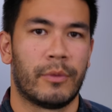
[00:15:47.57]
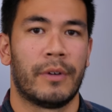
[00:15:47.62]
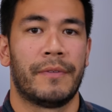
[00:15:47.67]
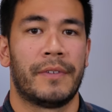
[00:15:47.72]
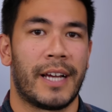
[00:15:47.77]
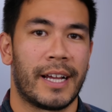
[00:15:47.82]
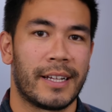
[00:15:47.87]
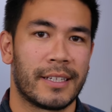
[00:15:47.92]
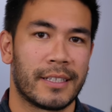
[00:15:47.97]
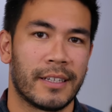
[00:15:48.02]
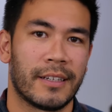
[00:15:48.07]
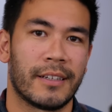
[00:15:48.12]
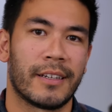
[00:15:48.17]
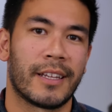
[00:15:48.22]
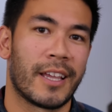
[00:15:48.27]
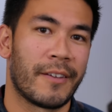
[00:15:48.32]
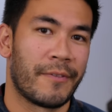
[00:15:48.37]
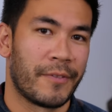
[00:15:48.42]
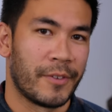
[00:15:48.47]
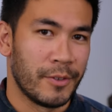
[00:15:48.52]
With Dyson,
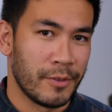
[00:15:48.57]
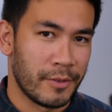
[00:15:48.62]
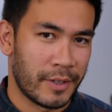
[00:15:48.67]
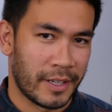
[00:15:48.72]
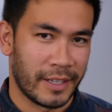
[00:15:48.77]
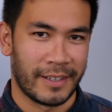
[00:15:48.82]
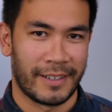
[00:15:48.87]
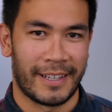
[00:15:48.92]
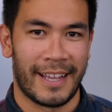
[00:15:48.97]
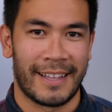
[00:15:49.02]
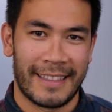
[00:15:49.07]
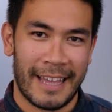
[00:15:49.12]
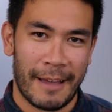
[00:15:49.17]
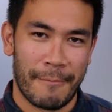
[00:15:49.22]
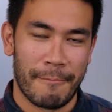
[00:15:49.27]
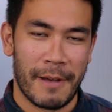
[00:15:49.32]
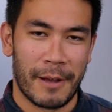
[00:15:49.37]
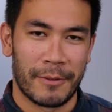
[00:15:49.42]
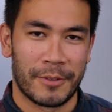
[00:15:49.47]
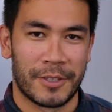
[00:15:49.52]
if you can get
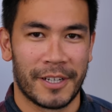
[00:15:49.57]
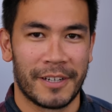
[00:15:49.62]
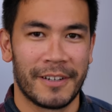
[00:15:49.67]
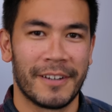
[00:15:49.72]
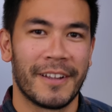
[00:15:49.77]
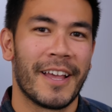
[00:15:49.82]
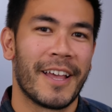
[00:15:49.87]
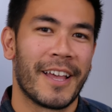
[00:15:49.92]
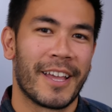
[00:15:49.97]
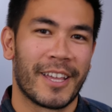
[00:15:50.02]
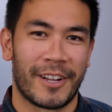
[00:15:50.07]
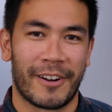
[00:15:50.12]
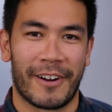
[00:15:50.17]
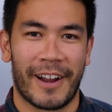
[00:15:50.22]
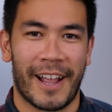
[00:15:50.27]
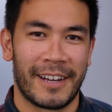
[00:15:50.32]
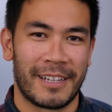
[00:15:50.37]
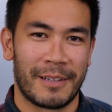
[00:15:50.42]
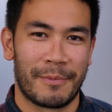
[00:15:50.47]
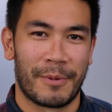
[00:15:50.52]
that mounted, you're a
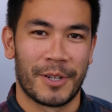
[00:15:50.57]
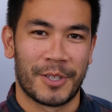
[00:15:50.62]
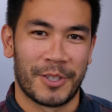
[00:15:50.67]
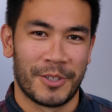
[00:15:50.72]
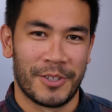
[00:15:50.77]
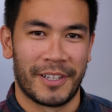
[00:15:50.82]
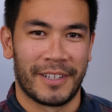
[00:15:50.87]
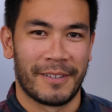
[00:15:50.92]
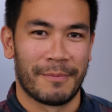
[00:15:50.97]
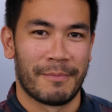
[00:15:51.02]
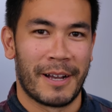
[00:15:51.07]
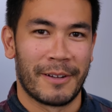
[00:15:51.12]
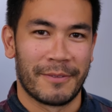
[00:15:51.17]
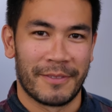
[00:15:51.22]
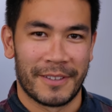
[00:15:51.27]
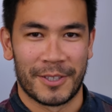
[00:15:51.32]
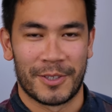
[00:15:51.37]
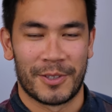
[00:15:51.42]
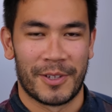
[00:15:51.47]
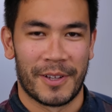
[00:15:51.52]
handy person, you can
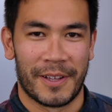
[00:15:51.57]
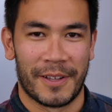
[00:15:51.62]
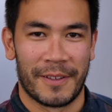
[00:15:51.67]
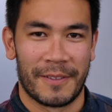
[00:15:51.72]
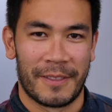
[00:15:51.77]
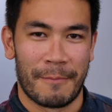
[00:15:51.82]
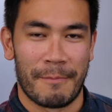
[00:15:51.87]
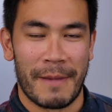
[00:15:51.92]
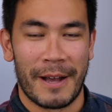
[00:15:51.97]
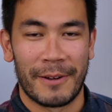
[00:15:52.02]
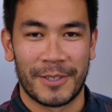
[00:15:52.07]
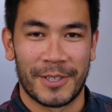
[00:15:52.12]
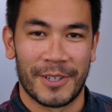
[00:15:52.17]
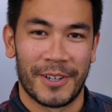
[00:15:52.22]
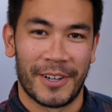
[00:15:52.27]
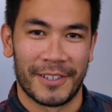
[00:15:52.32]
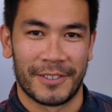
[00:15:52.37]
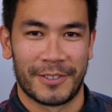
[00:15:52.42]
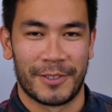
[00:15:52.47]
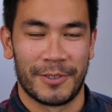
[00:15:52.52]
mount this the mount
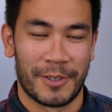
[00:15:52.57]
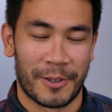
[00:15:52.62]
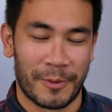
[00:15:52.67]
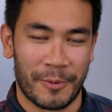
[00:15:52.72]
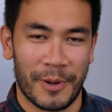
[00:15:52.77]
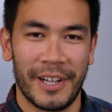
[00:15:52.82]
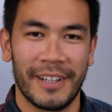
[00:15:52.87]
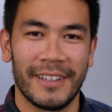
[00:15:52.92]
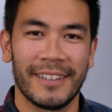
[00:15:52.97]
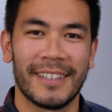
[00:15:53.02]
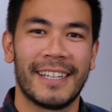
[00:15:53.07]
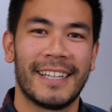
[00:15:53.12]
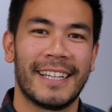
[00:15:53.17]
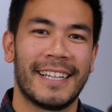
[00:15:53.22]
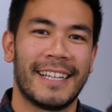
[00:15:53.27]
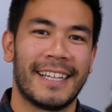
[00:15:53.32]
onto your wall,